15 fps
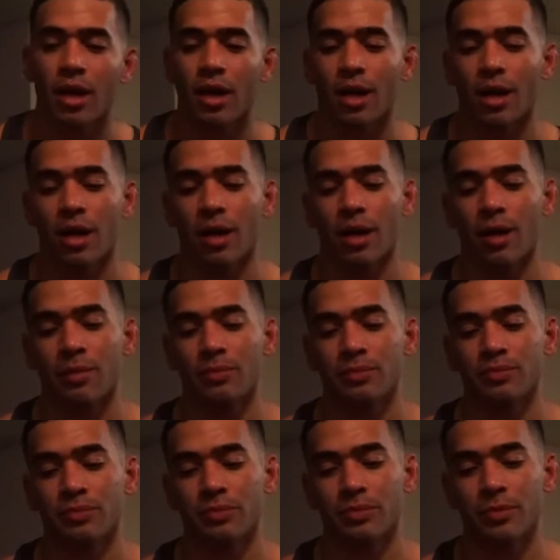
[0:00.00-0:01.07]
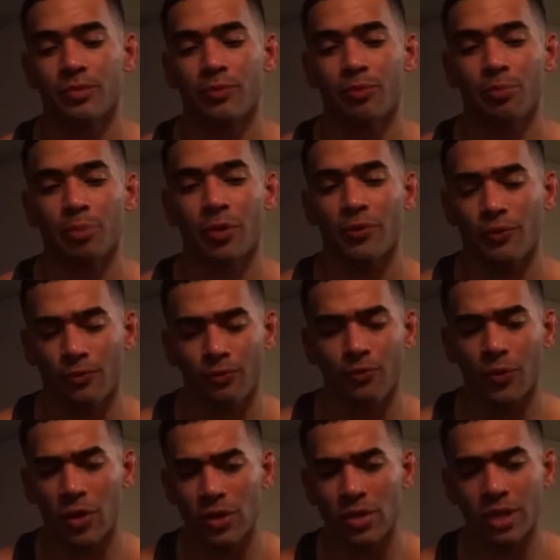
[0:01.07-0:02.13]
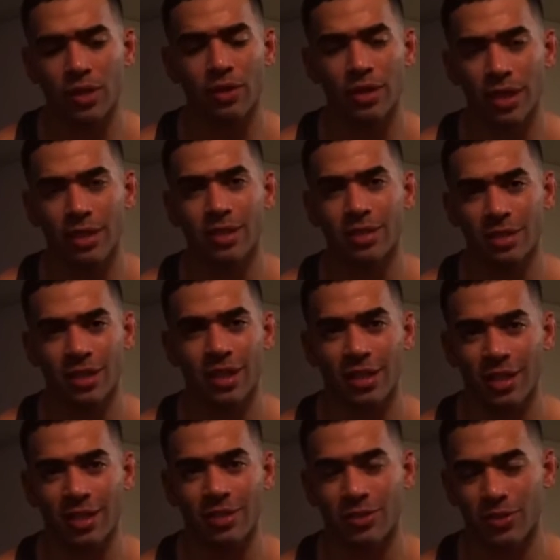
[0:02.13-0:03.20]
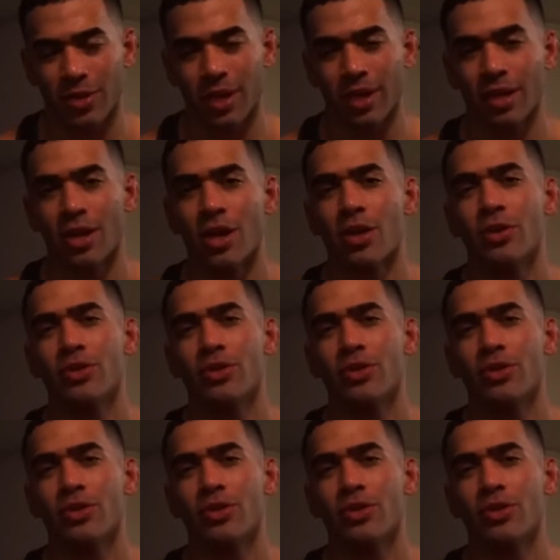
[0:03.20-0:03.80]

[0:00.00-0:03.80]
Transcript: But first I would like to say this. Okay?